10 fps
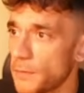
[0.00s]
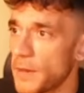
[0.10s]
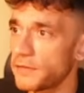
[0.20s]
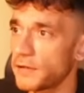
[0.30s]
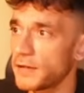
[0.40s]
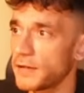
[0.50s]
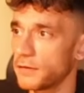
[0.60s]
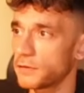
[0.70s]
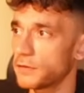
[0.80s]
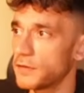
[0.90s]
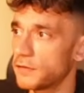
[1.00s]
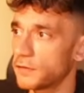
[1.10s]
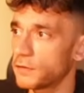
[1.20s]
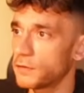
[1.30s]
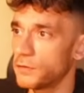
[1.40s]
Basically, these are
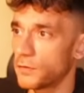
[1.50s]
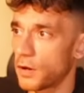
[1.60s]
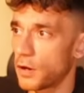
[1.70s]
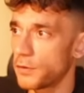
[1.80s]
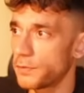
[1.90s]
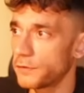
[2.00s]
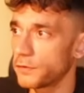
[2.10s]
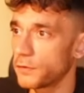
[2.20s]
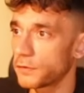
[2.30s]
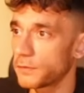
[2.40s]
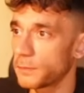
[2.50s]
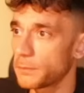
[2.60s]
two open source